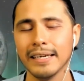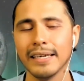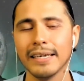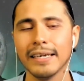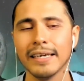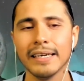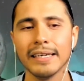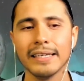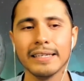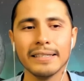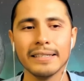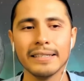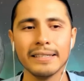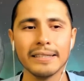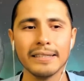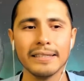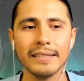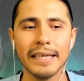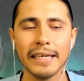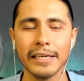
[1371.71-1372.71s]

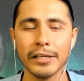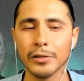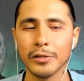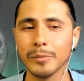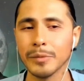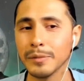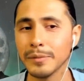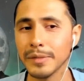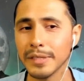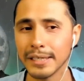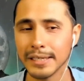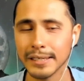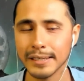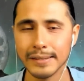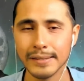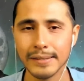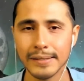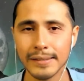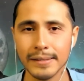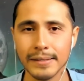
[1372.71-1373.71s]
And that could be
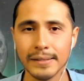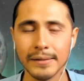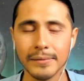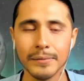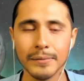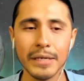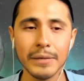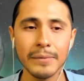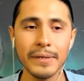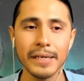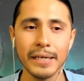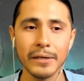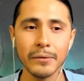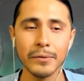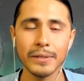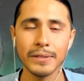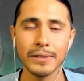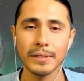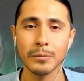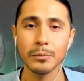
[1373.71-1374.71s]
because maybe I
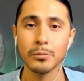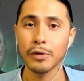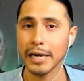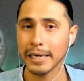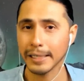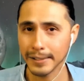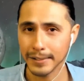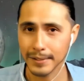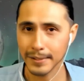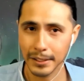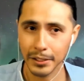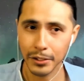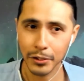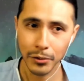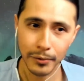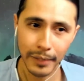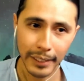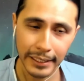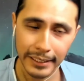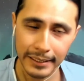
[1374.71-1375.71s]
wasn't practicing
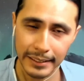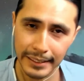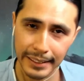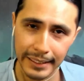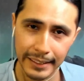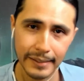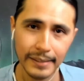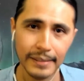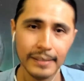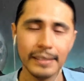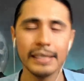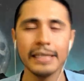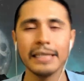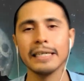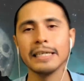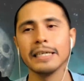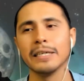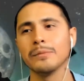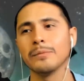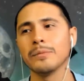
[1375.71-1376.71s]
correctly at the
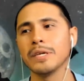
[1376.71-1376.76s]
time.